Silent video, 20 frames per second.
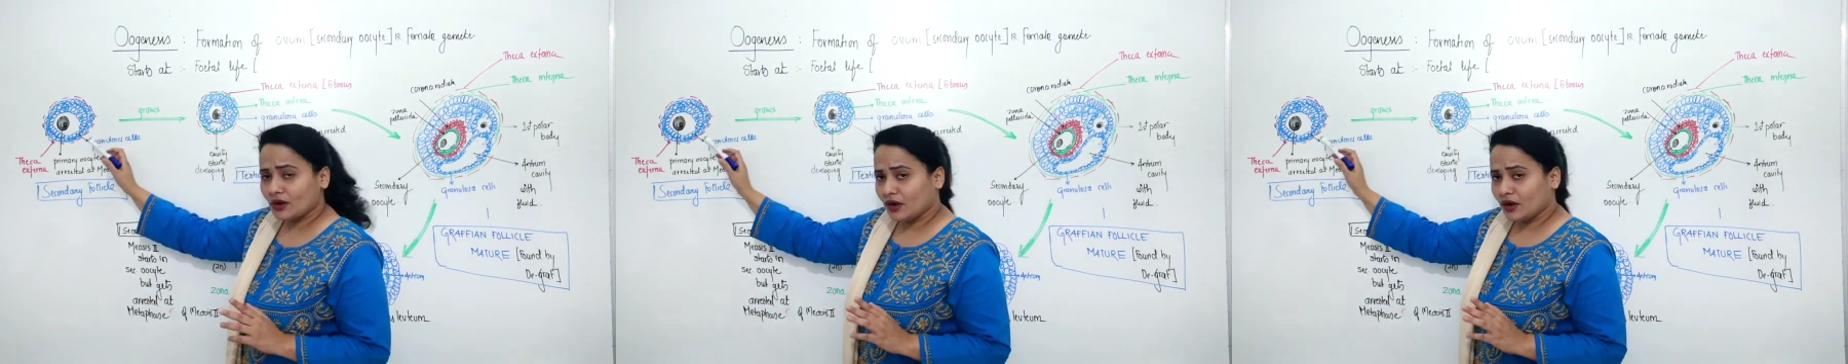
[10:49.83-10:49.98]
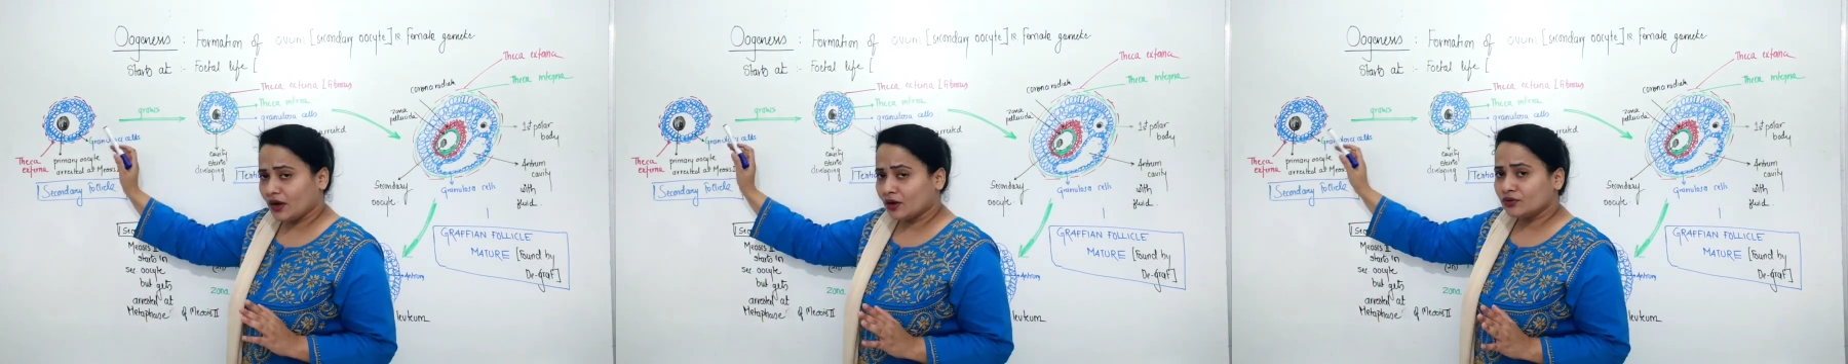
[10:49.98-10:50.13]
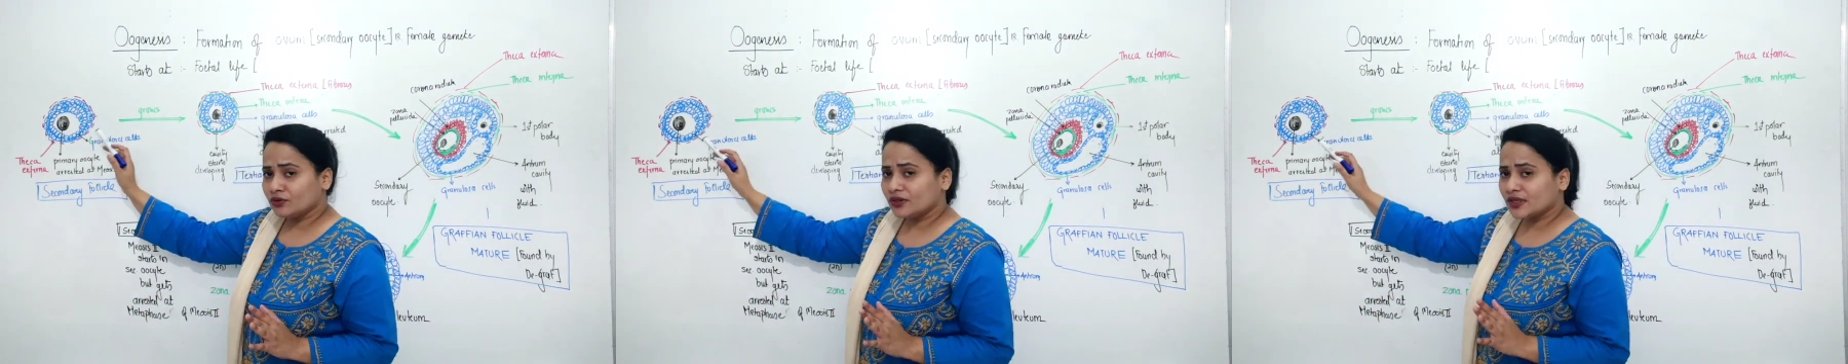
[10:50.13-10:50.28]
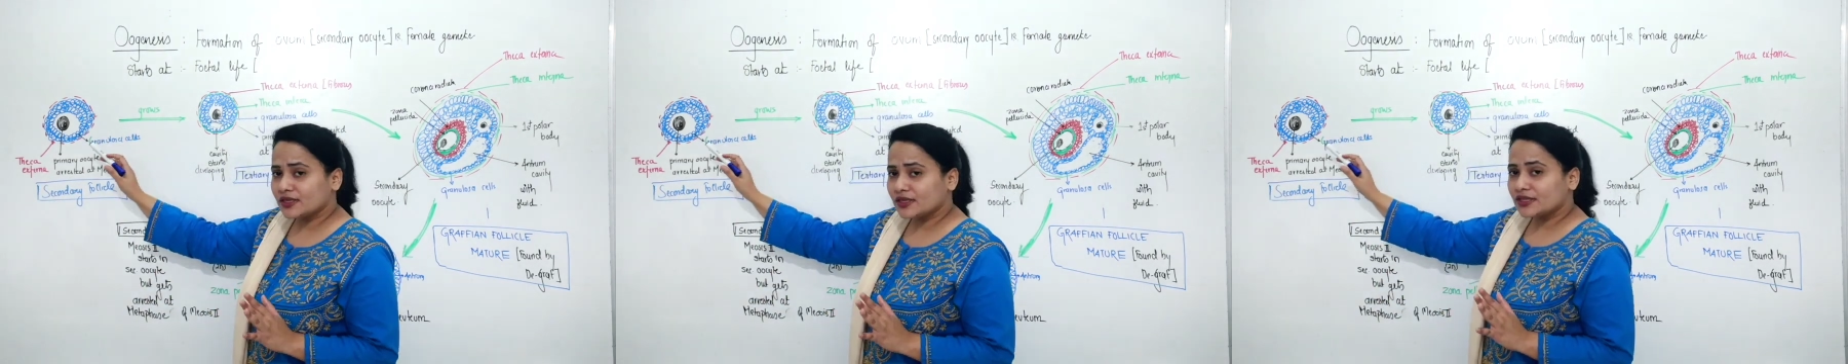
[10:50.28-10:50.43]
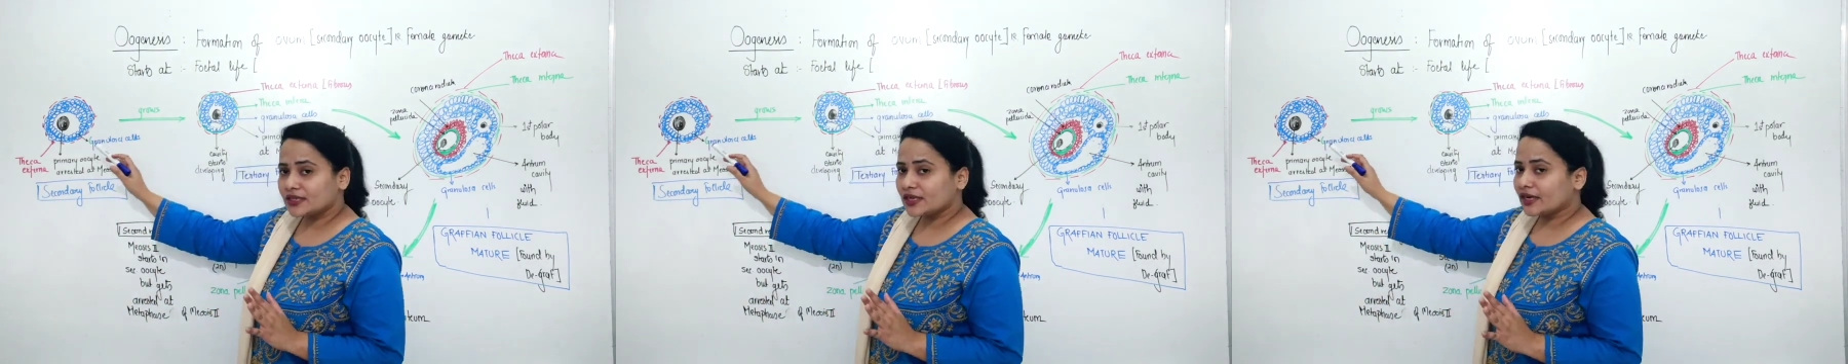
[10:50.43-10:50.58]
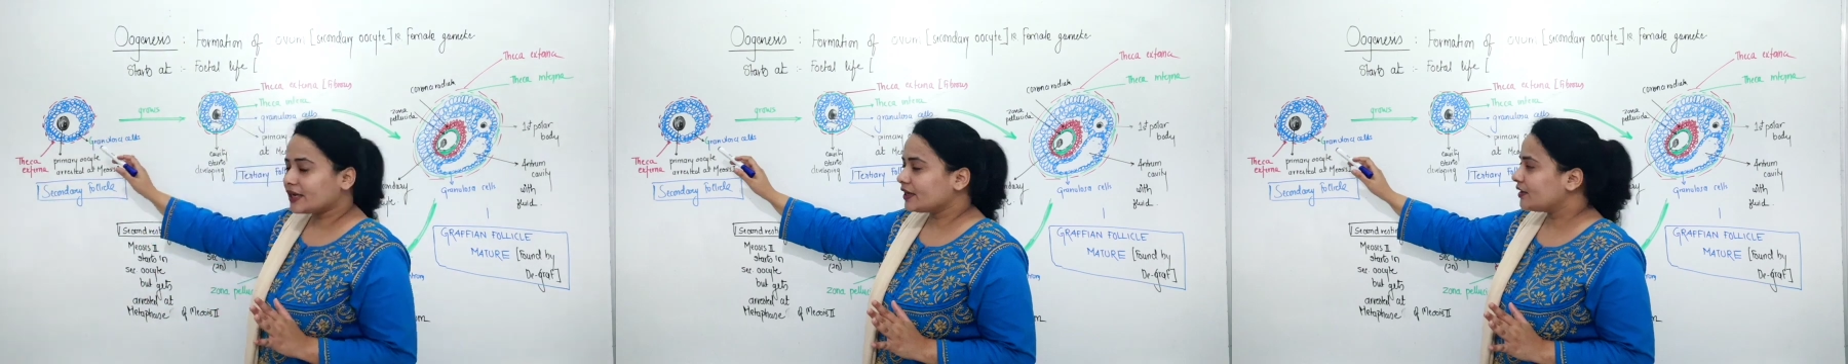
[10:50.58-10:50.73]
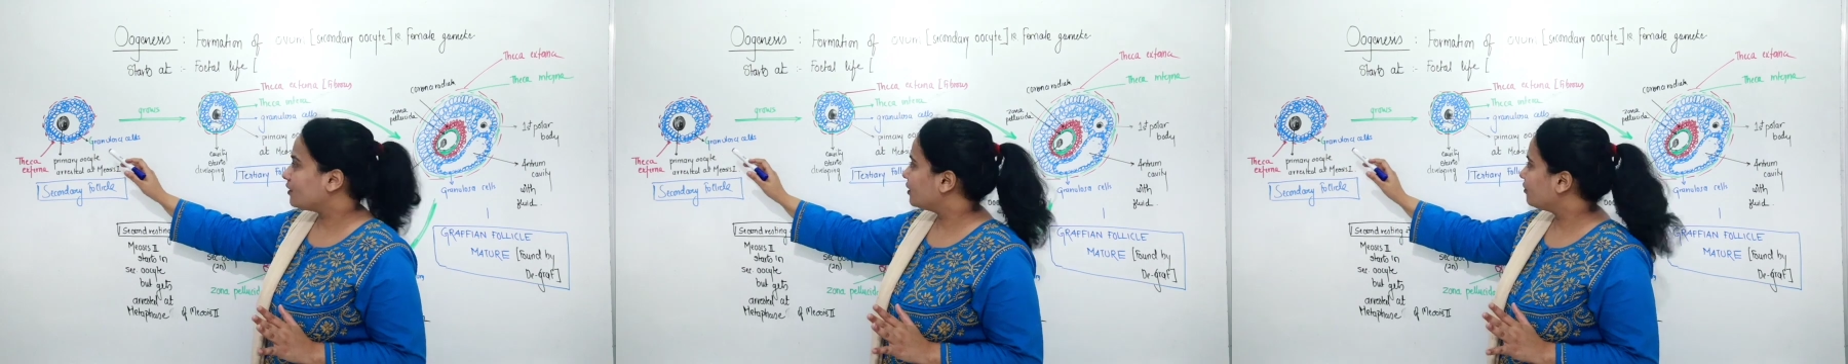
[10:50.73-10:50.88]
Now this
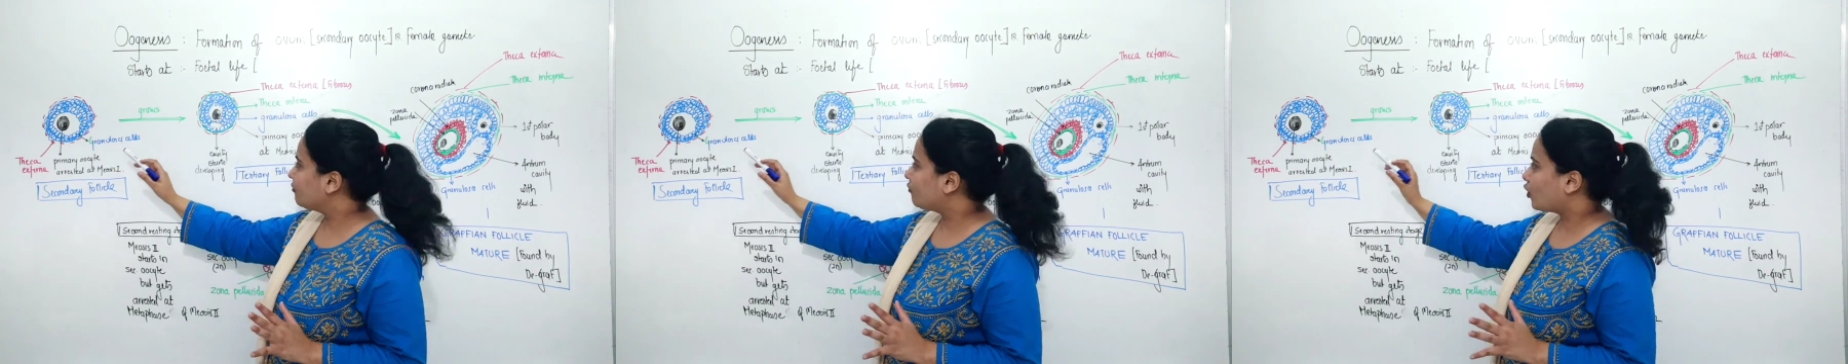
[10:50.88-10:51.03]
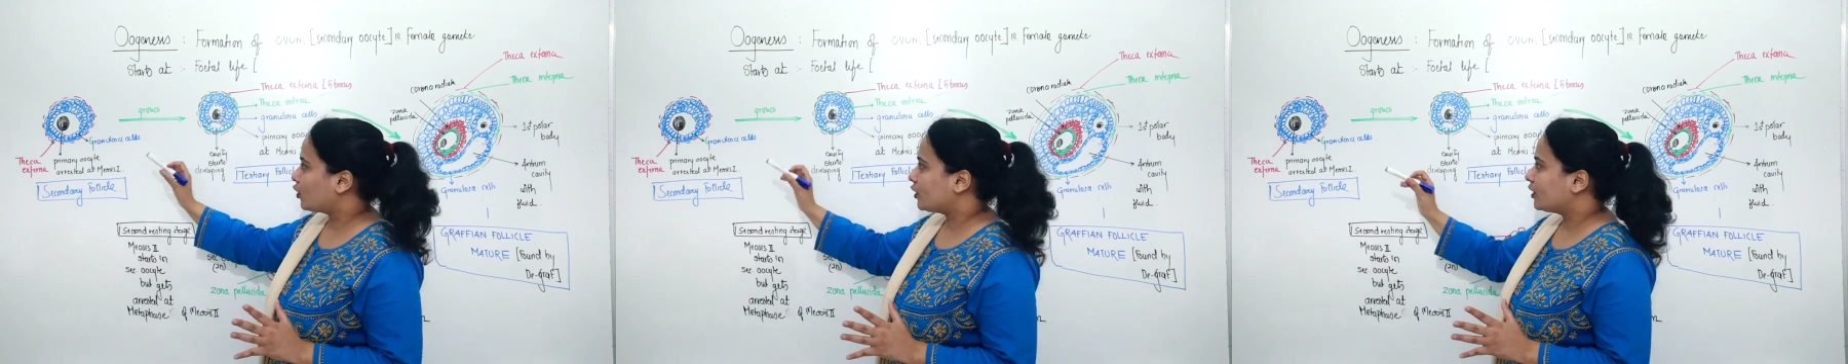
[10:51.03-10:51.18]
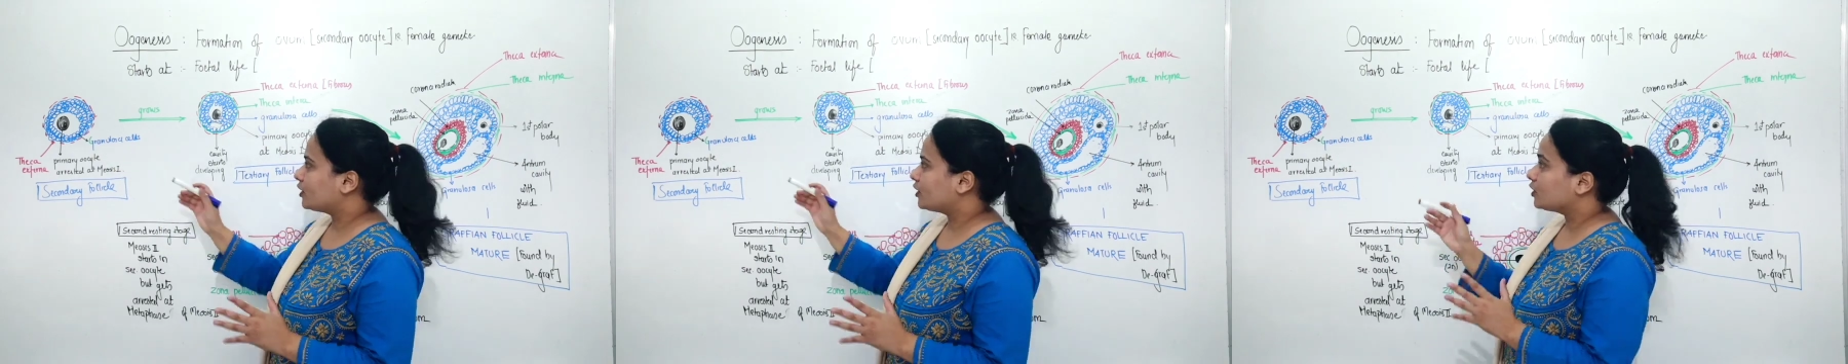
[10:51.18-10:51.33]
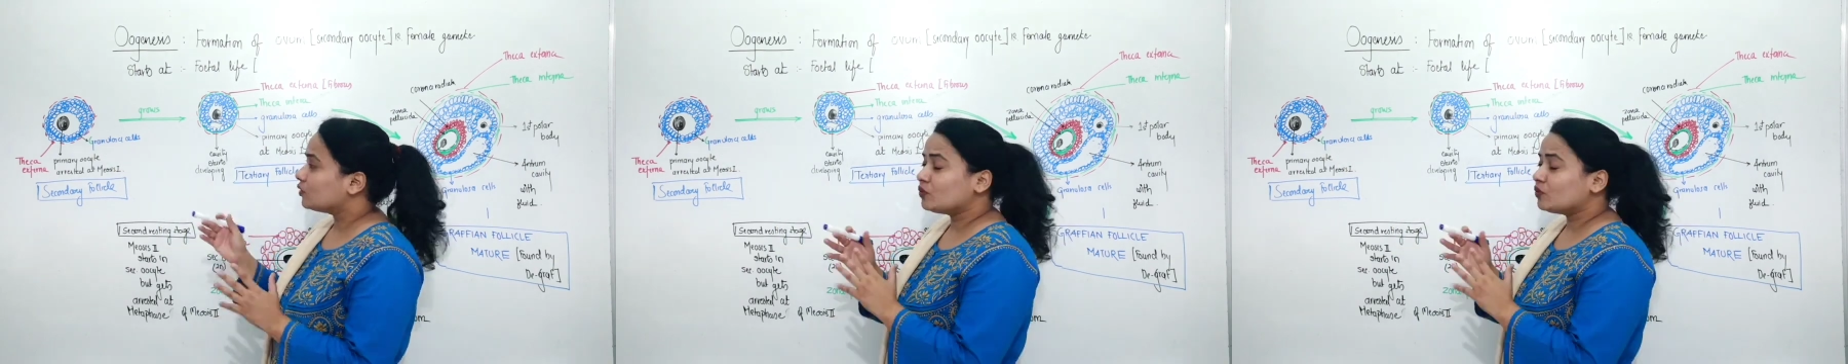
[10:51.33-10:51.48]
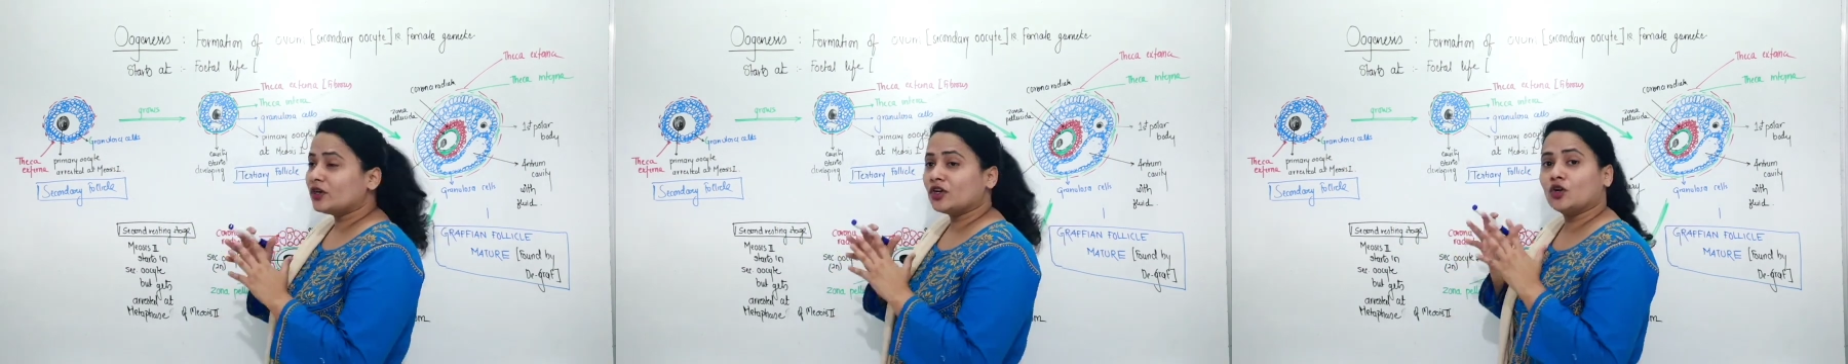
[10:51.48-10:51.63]
secondary follicle